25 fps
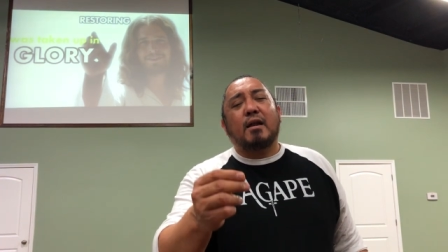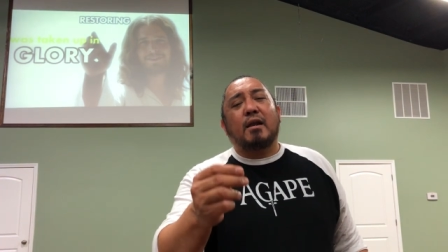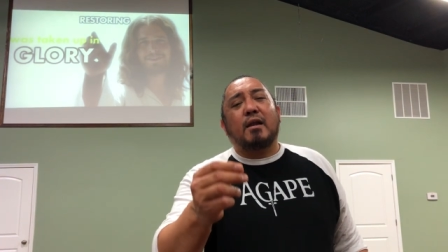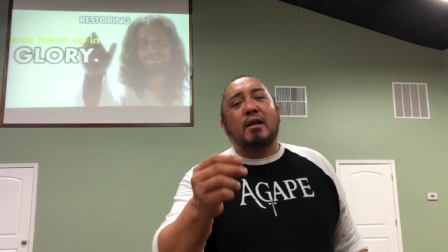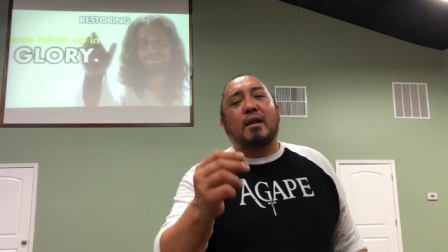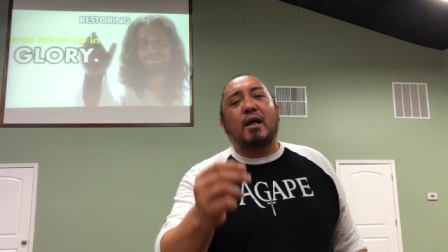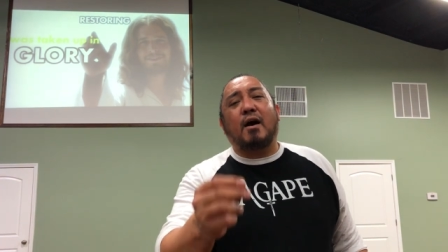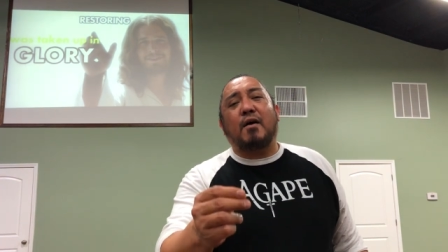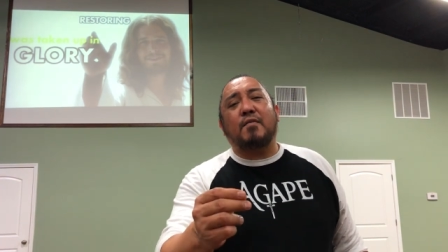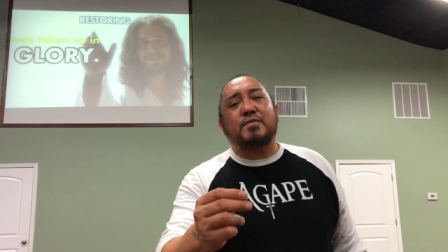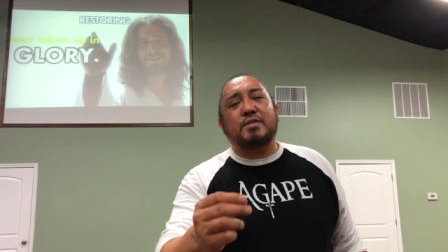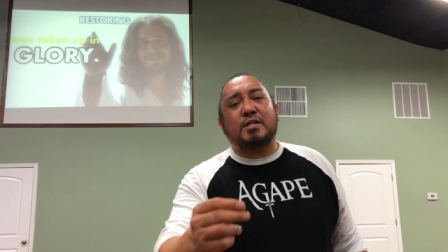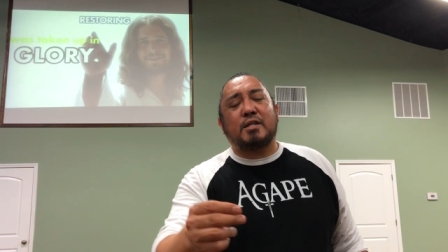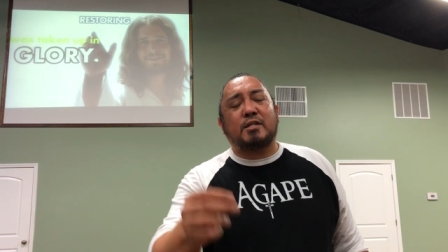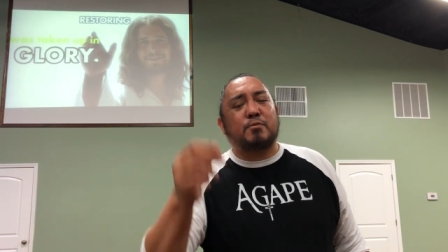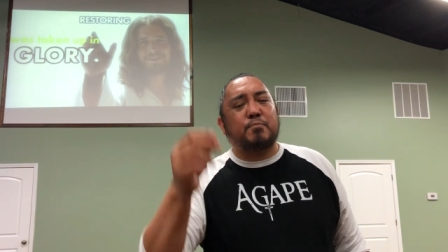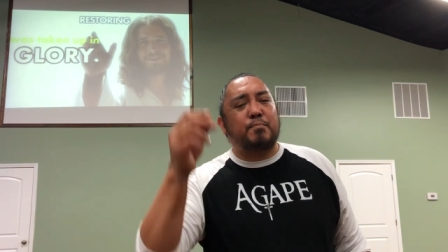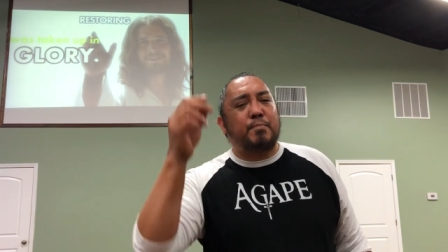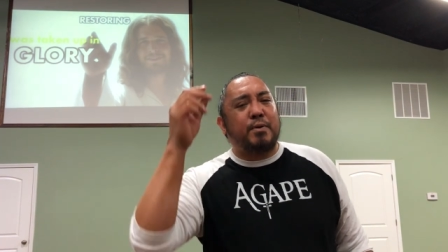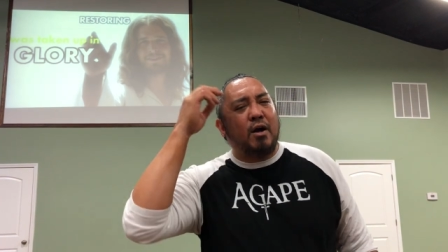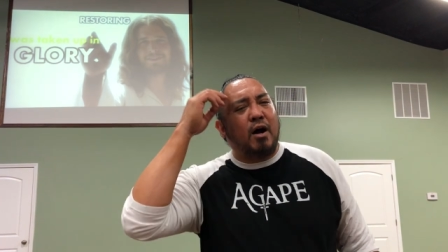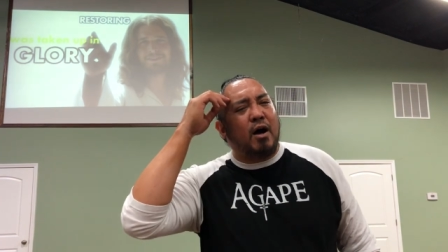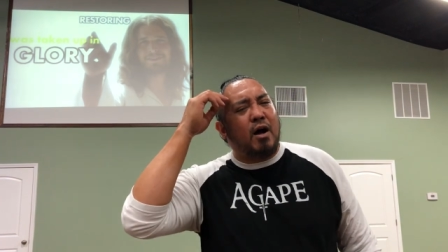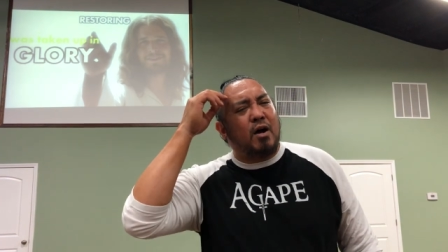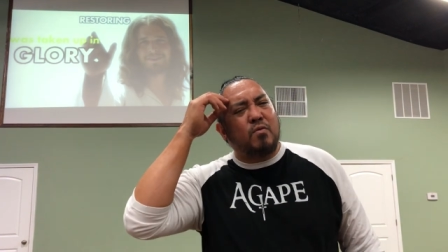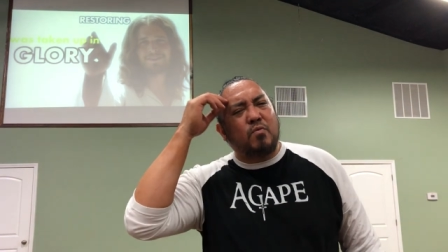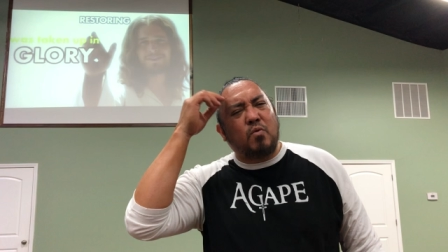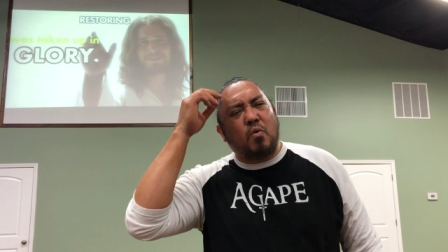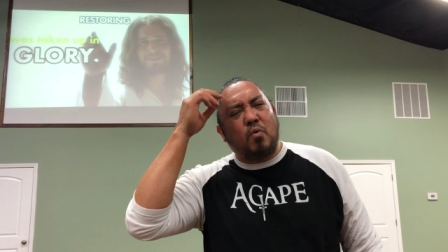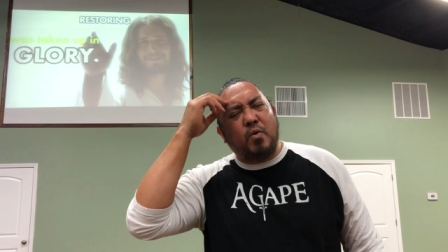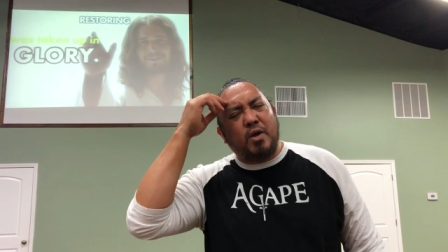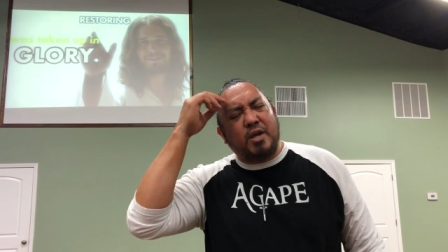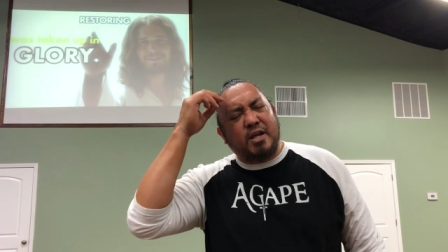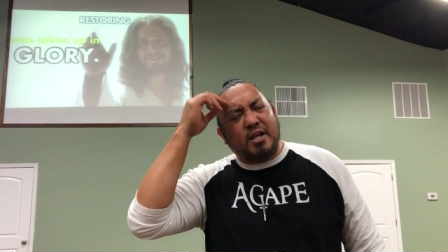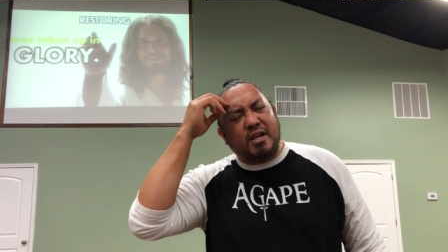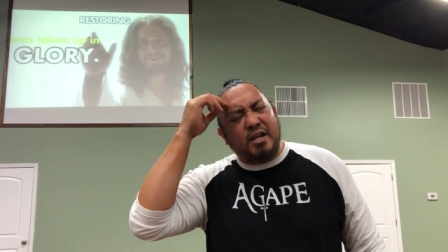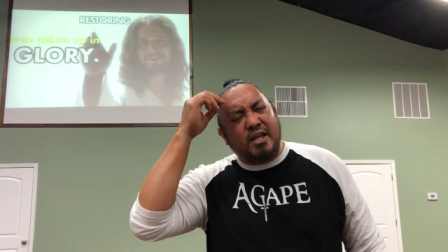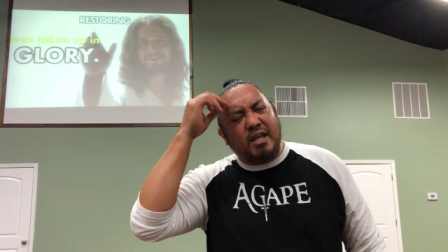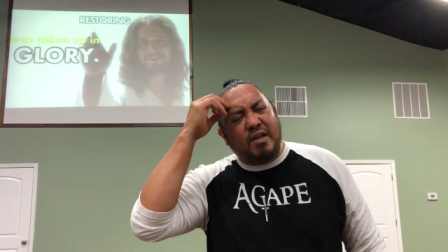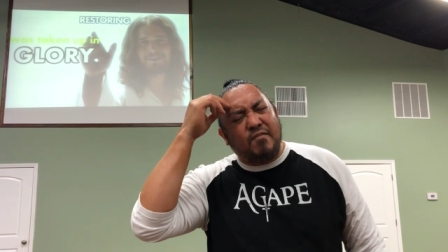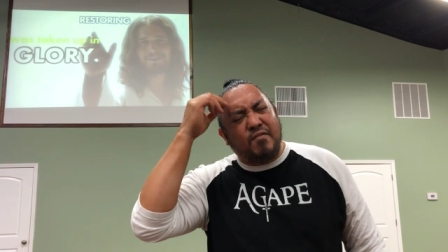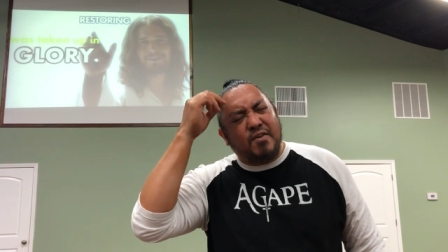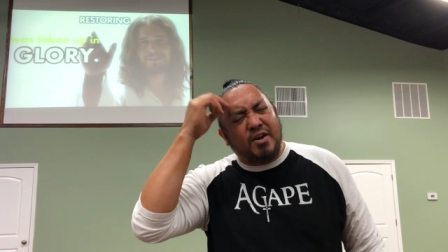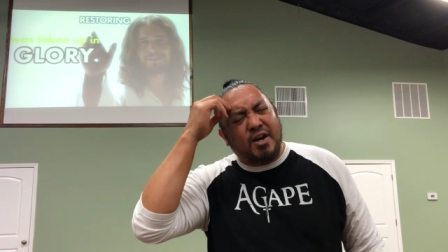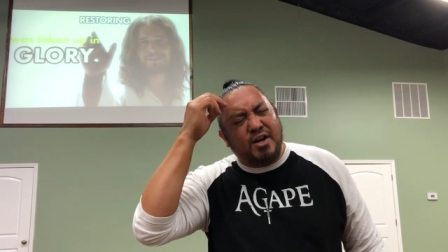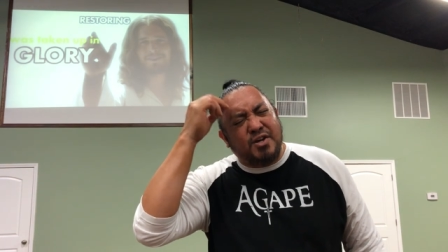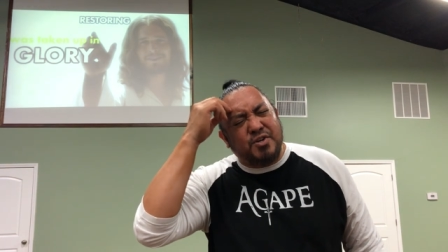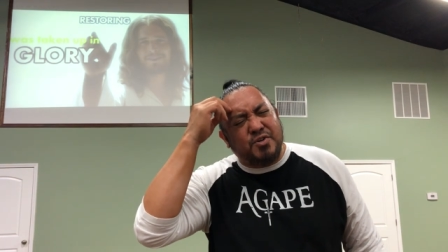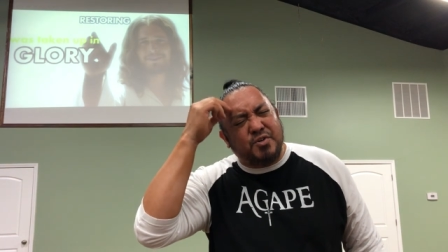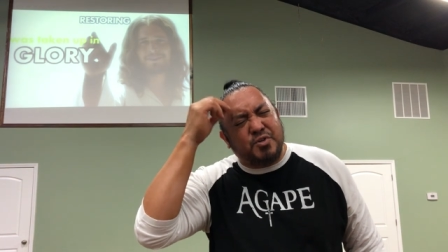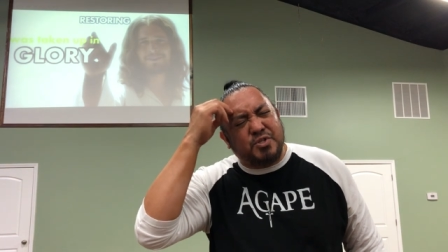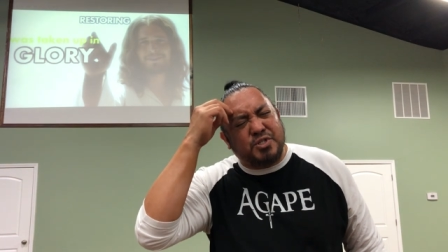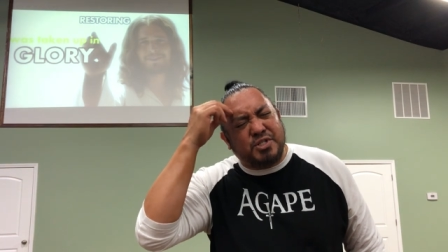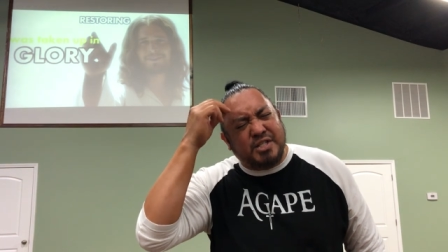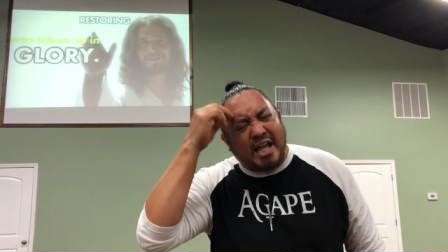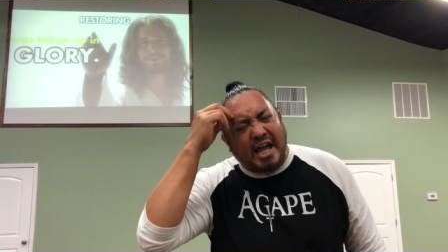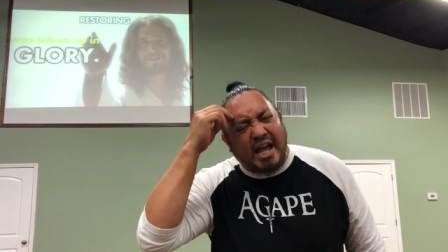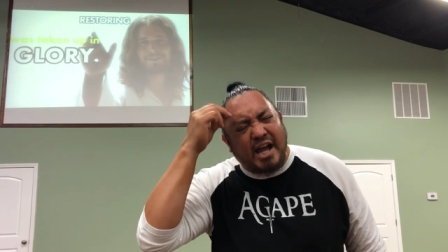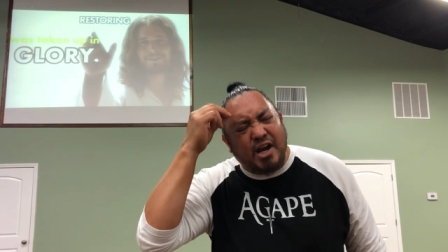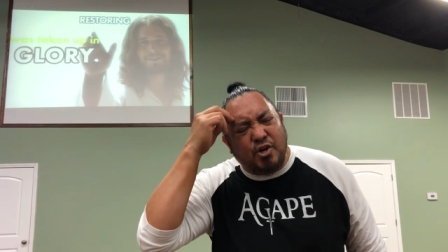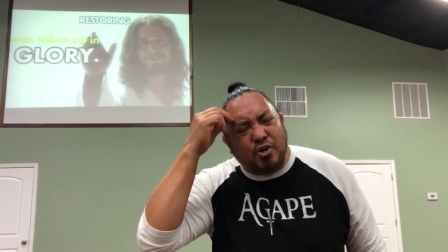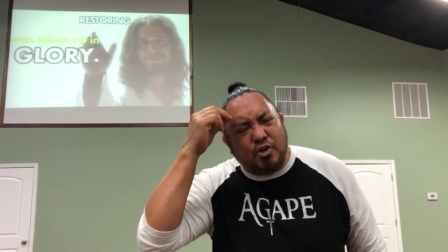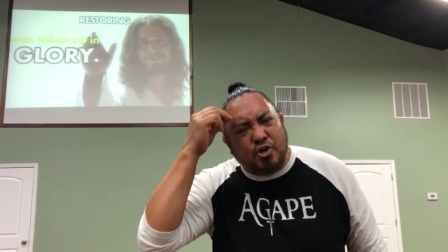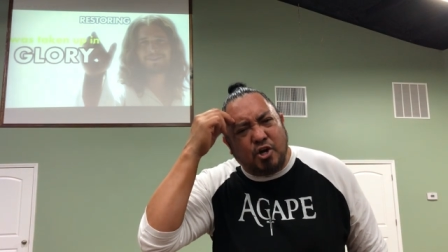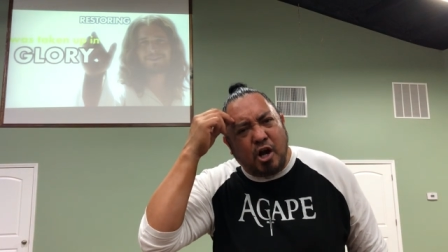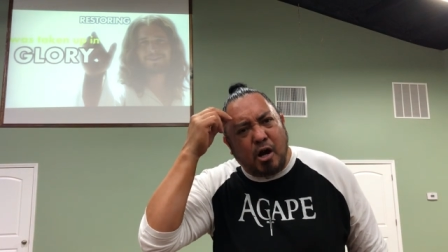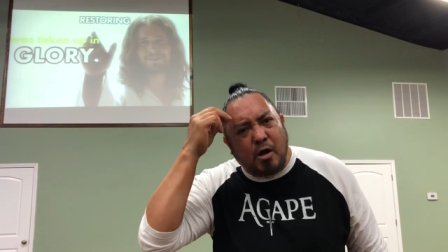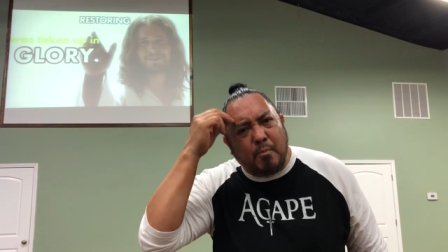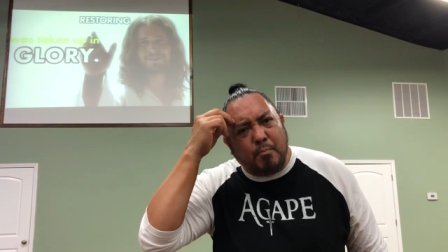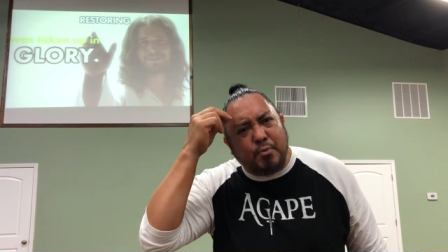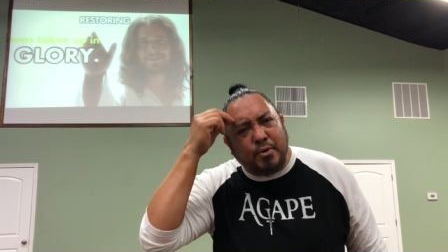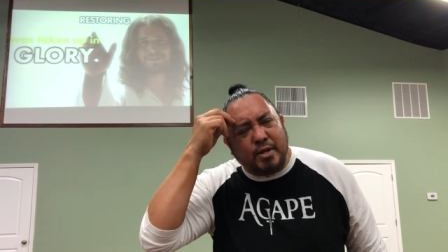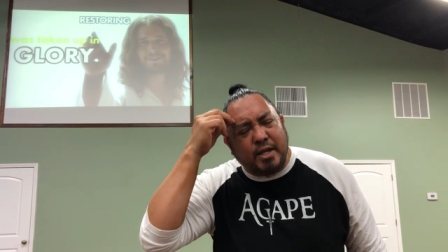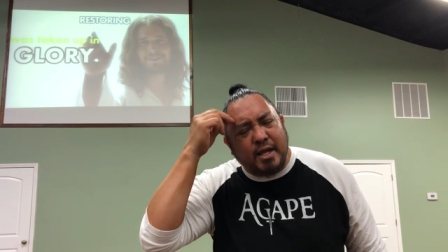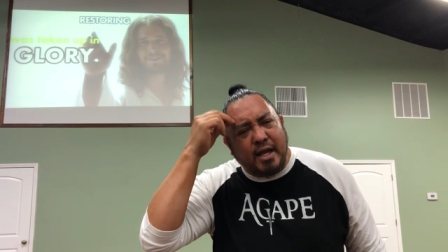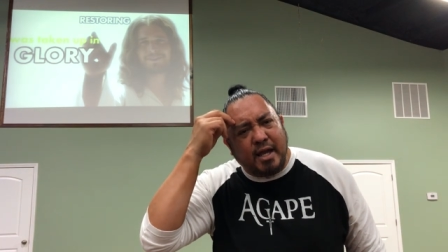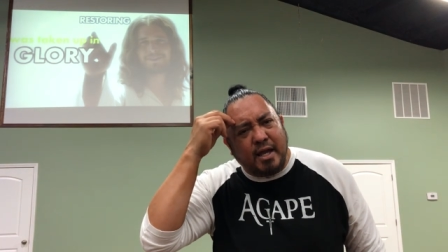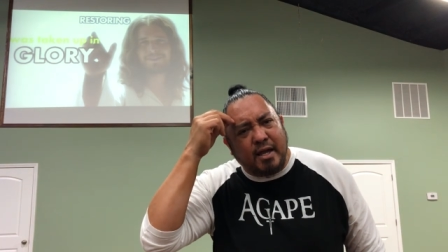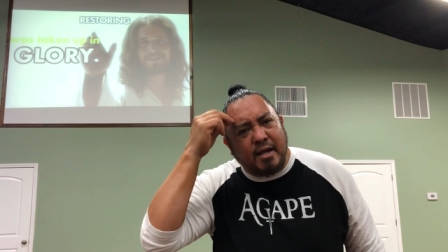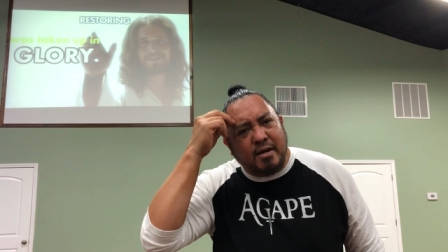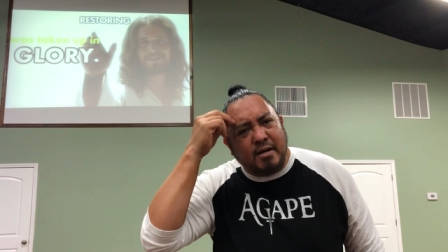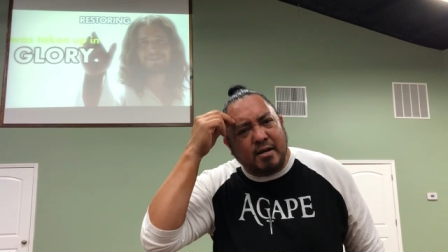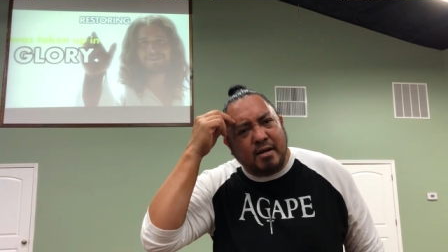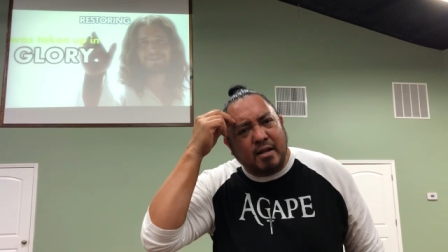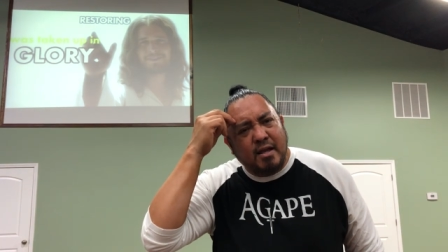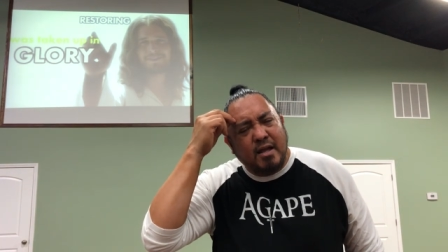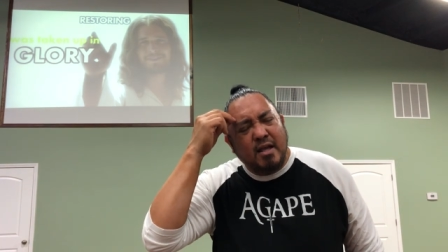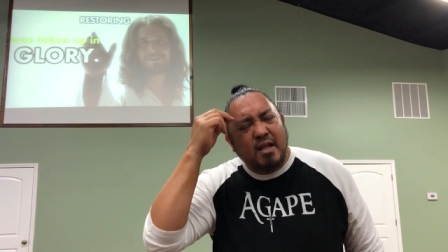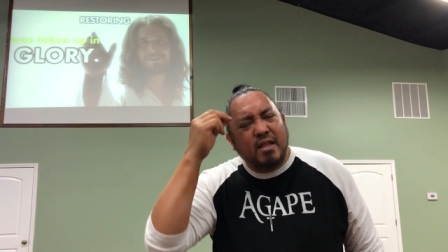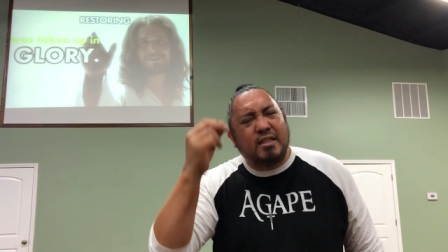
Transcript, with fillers: loves us beyond what we can even understand or comprehend.